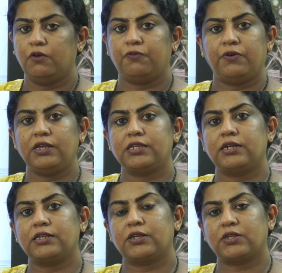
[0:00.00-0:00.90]
First,
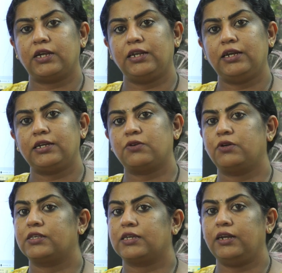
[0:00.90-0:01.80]
a society has to
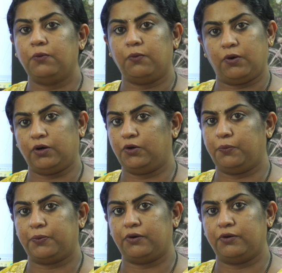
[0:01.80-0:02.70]
decide what to
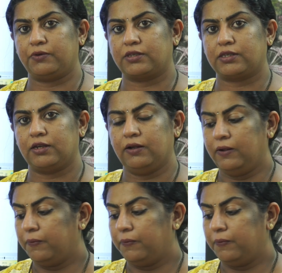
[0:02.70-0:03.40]
produce.